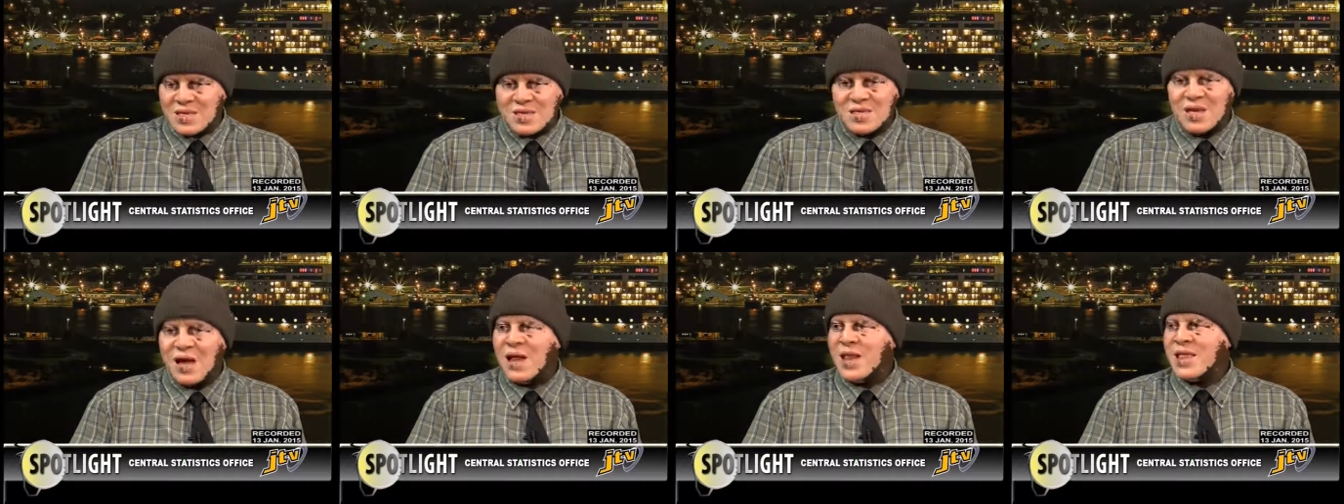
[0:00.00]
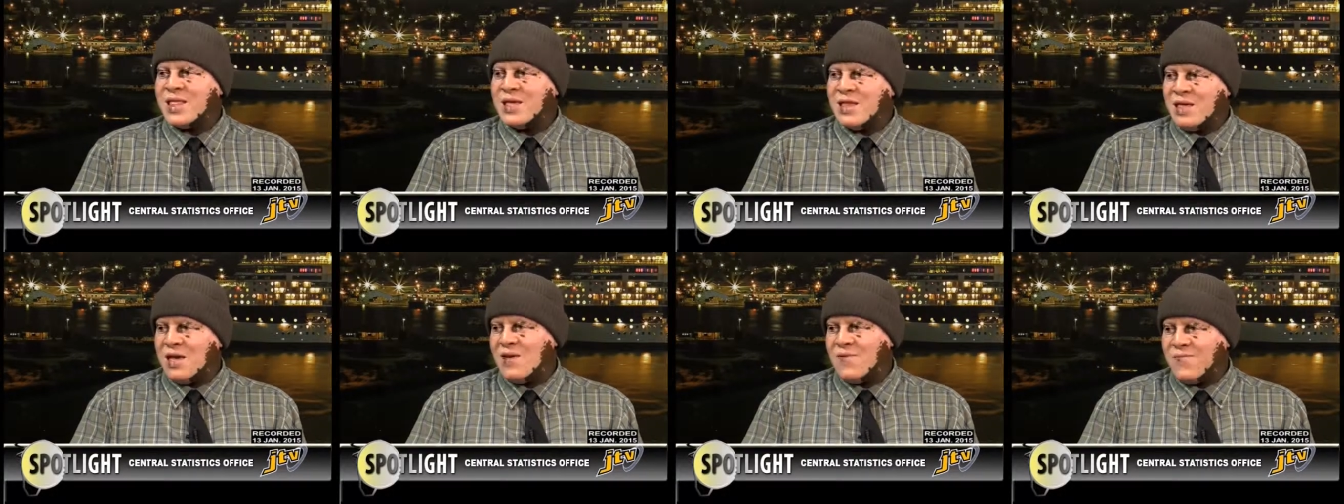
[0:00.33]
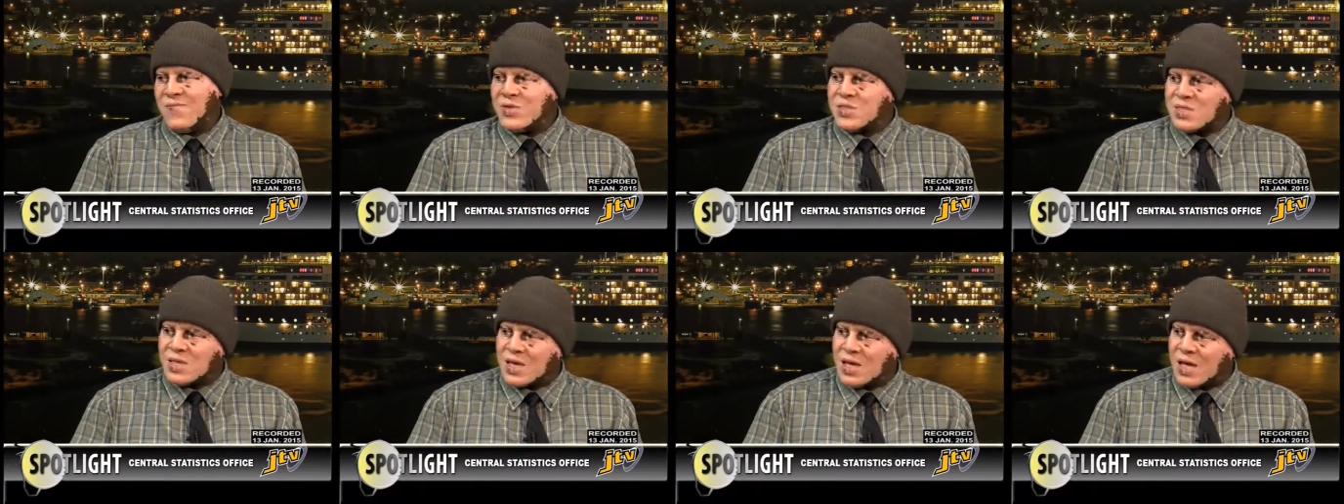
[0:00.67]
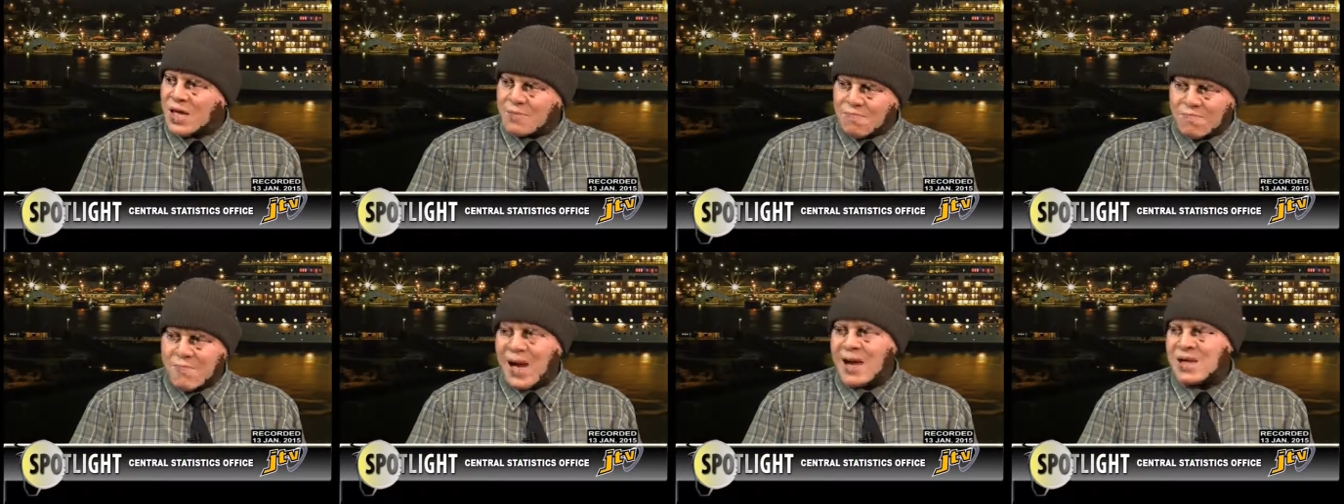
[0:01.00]
it's all in an effort to
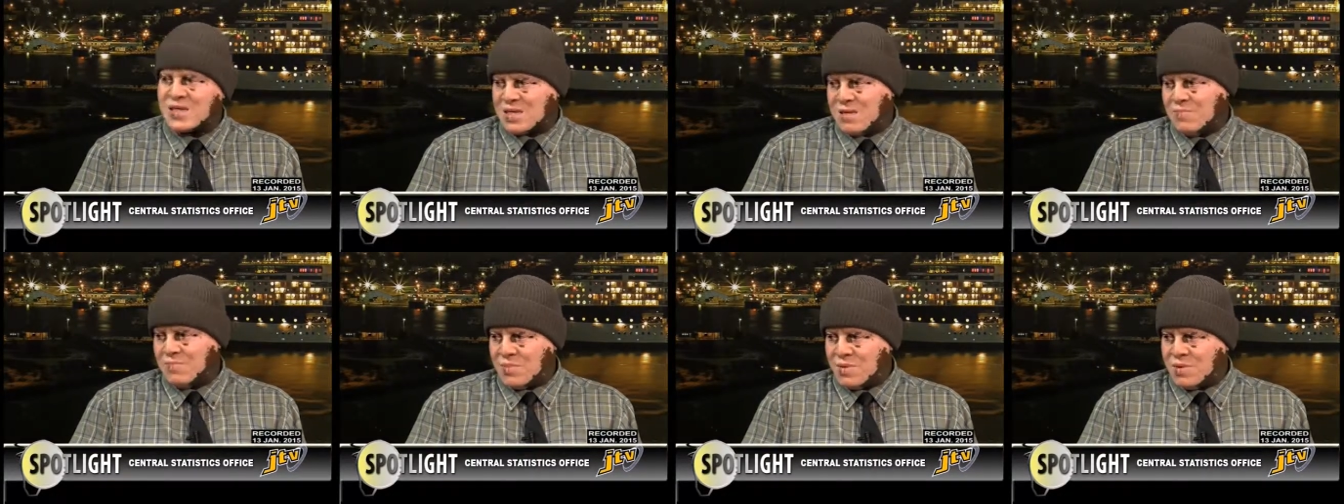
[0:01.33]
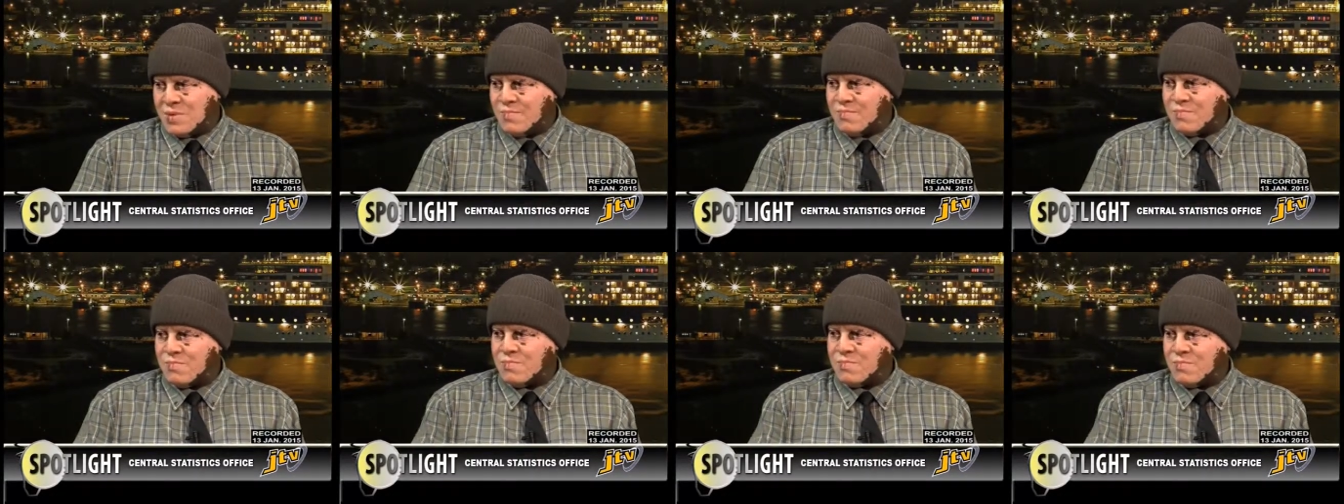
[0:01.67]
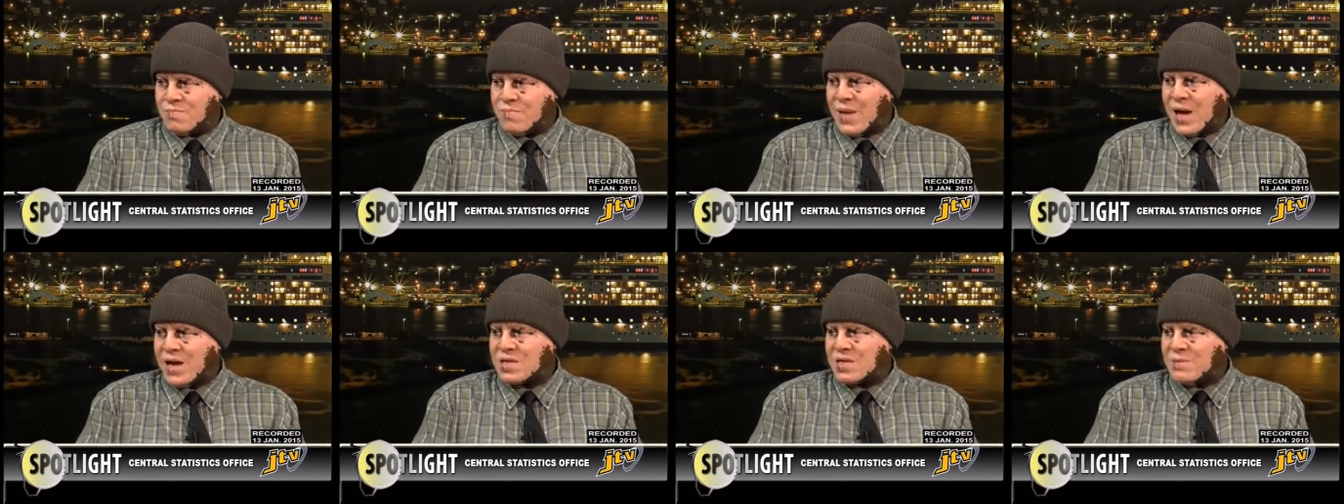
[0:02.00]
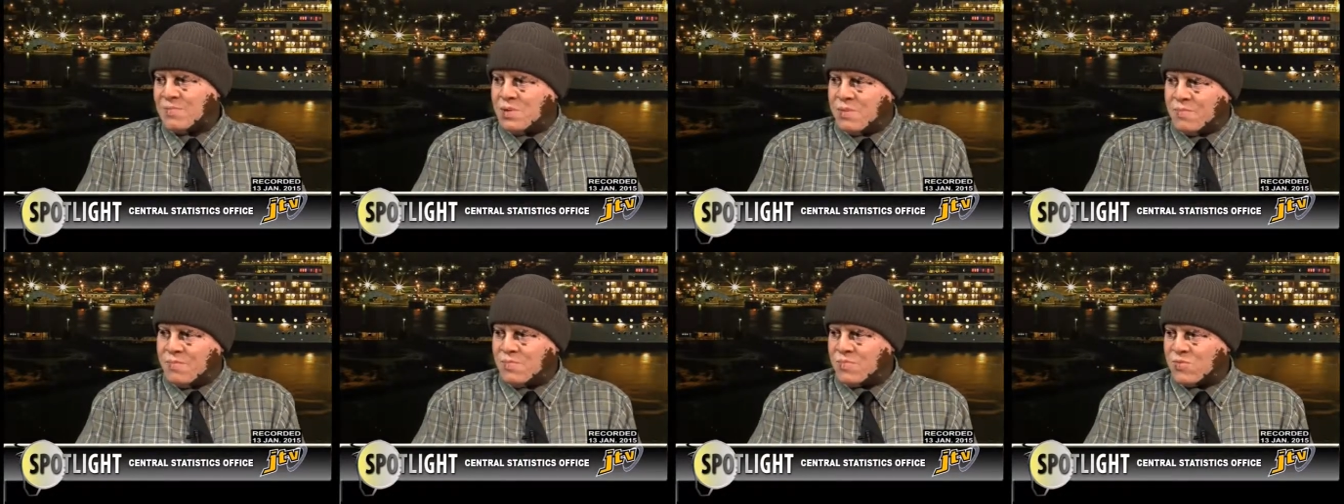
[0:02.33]
get maximum
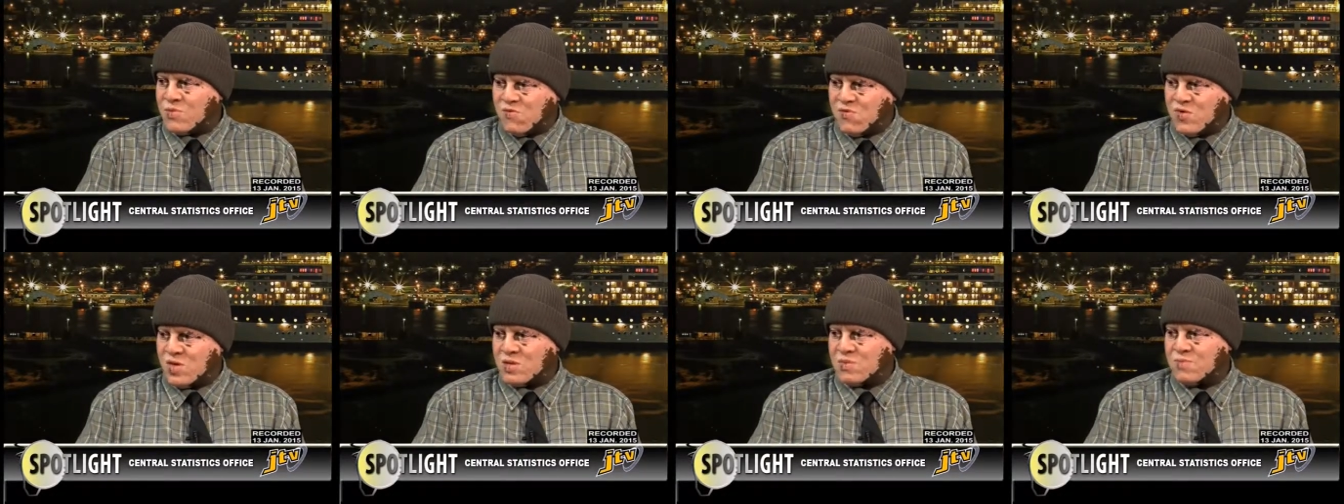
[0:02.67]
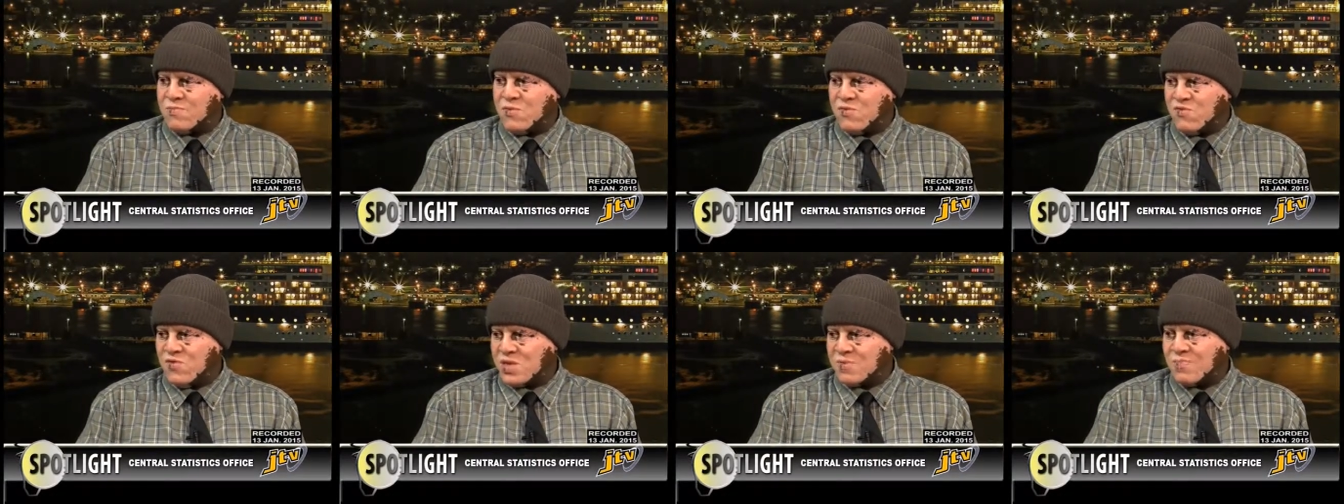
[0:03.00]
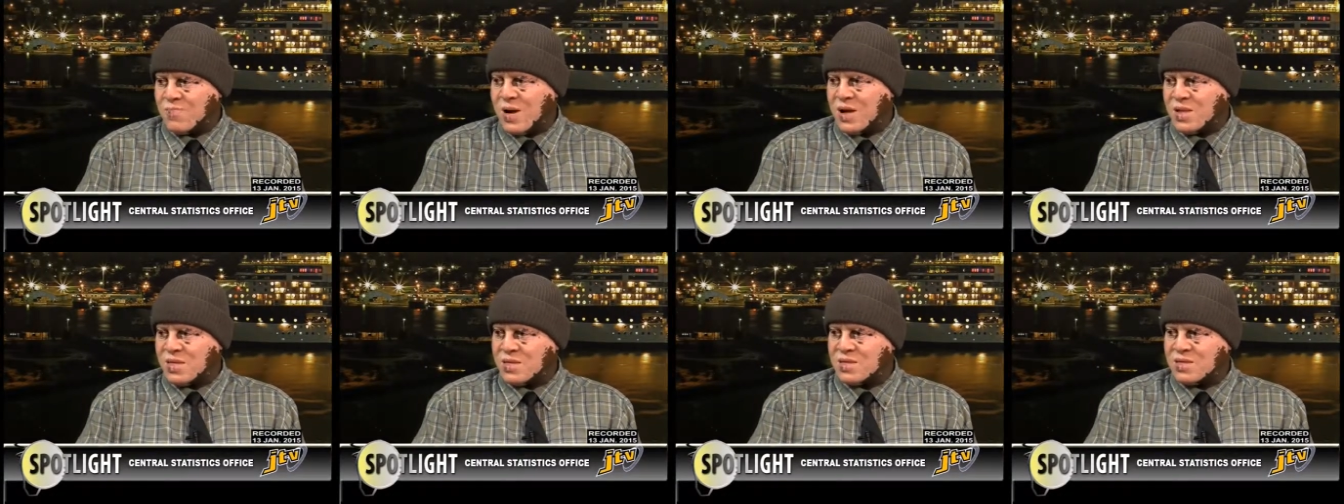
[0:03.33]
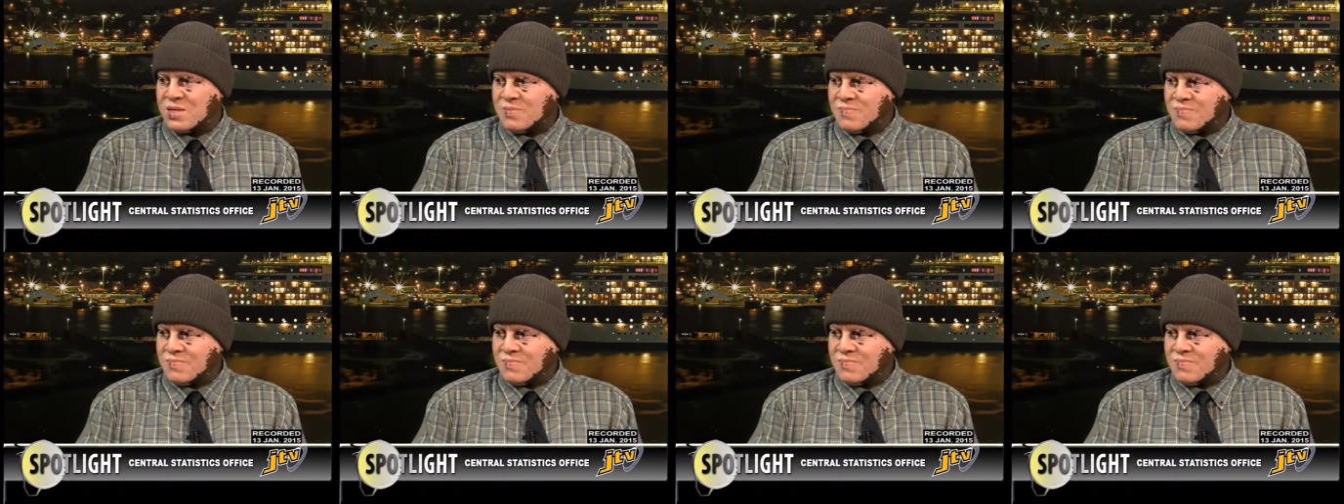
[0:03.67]
maximum res- response.